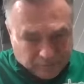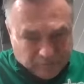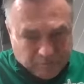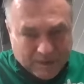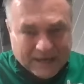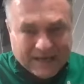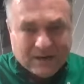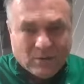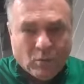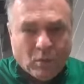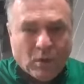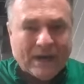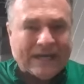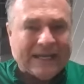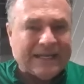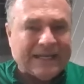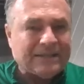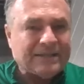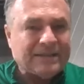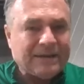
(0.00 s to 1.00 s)
make
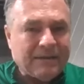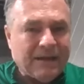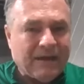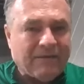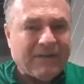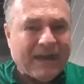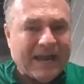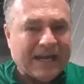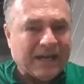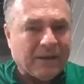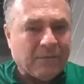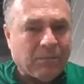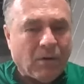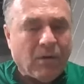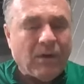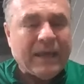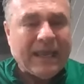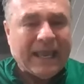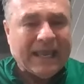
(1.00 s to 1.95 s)
winning available